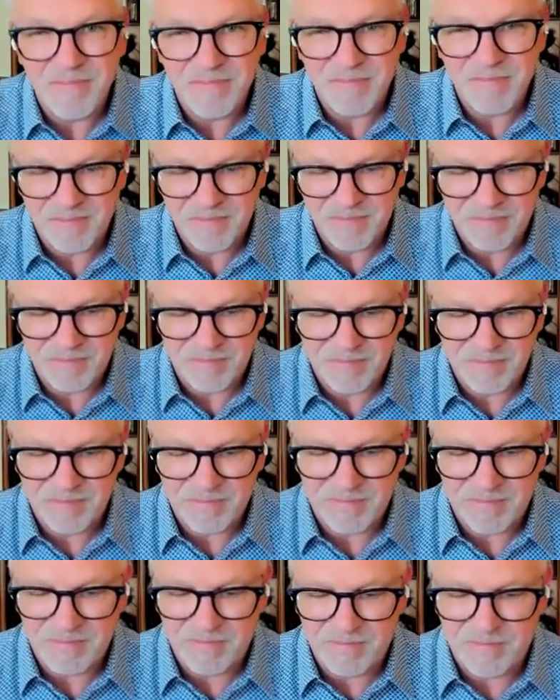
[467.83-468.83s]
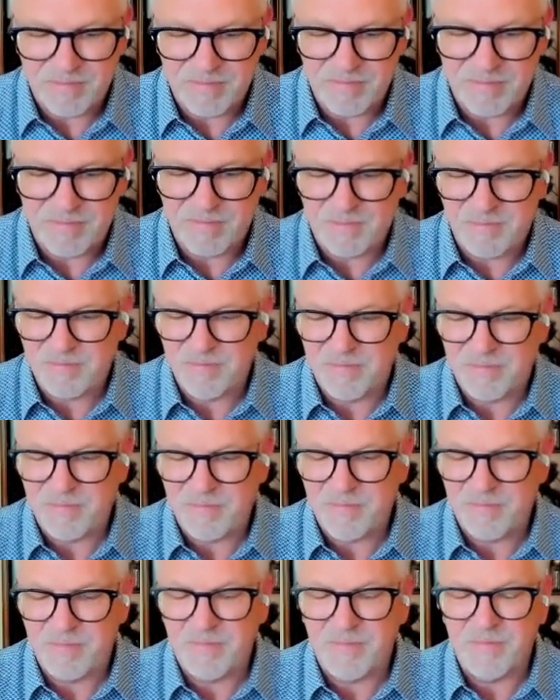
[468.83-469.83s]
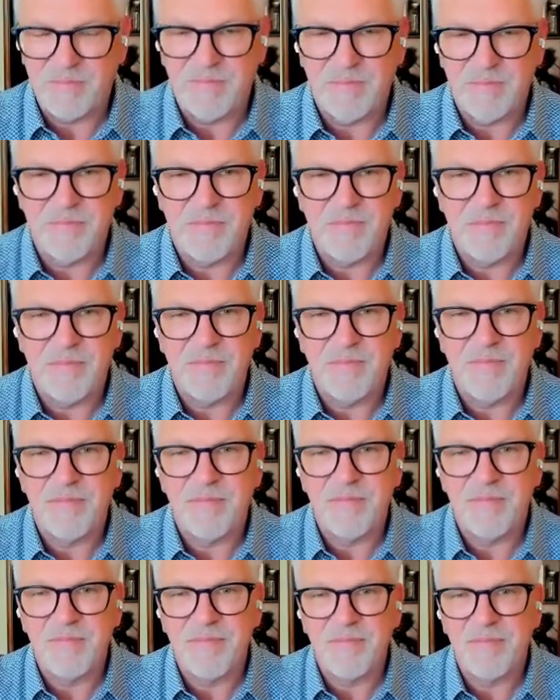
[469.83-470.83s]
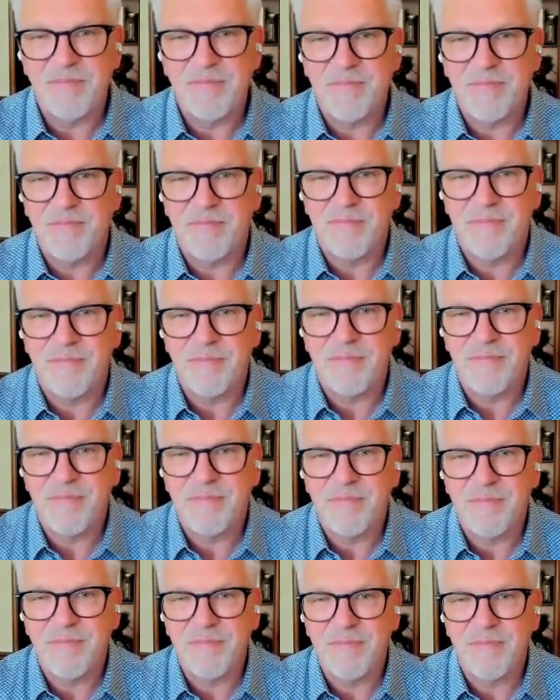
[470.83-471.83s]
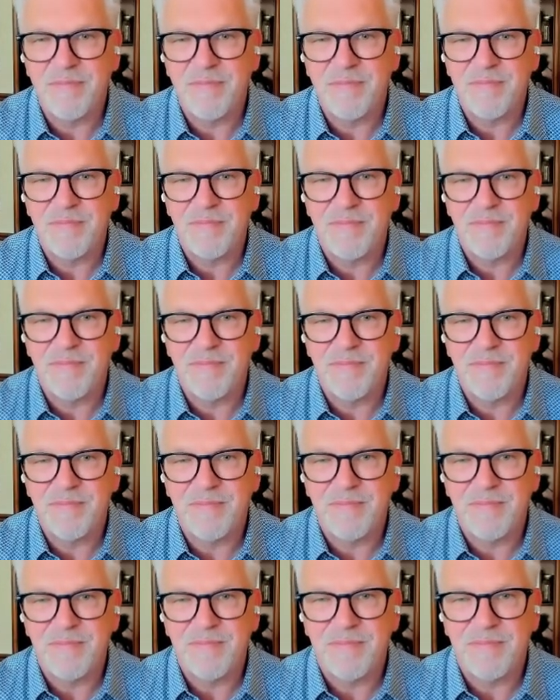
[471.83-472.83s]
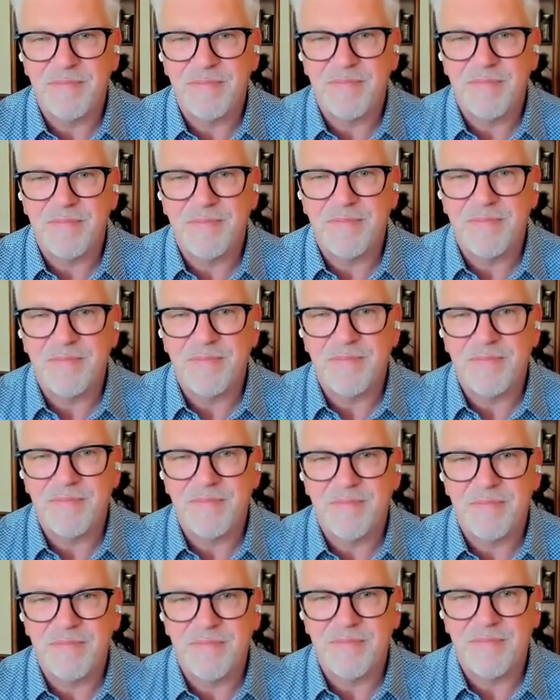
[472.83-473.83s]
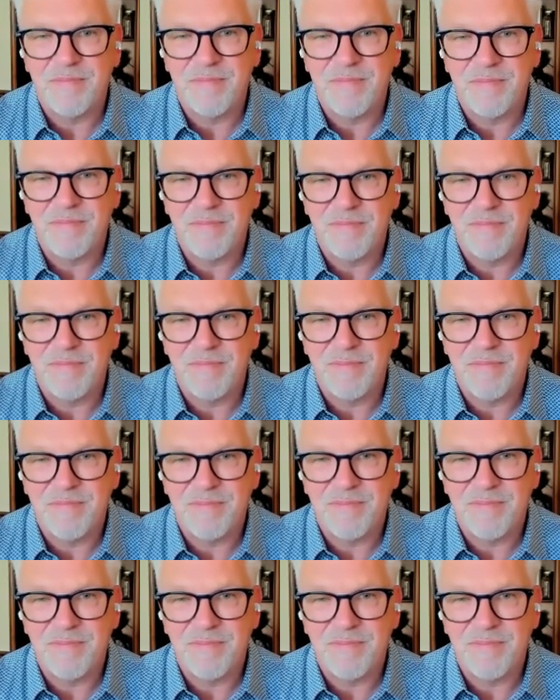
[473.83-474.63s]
No words are spoken by the person on screen.